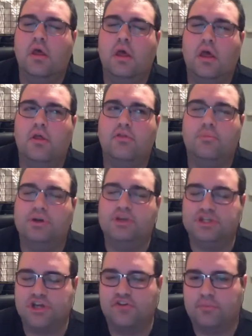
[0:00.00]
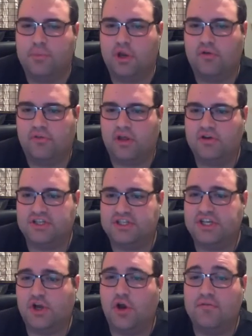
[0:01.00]
And the British government over here has
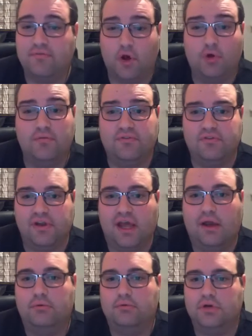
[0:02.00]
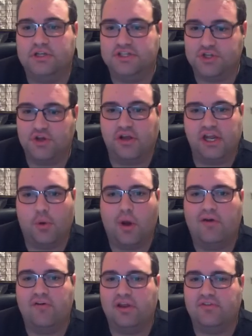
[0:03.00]
actually got involved now and just doing an
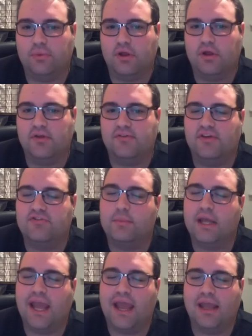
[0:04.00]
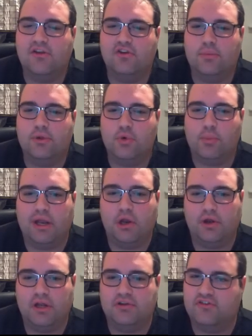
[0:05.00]
inquiry into it. Is that something AEW will be
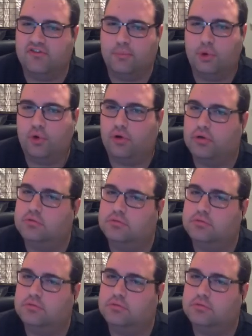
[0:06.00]
looking to support?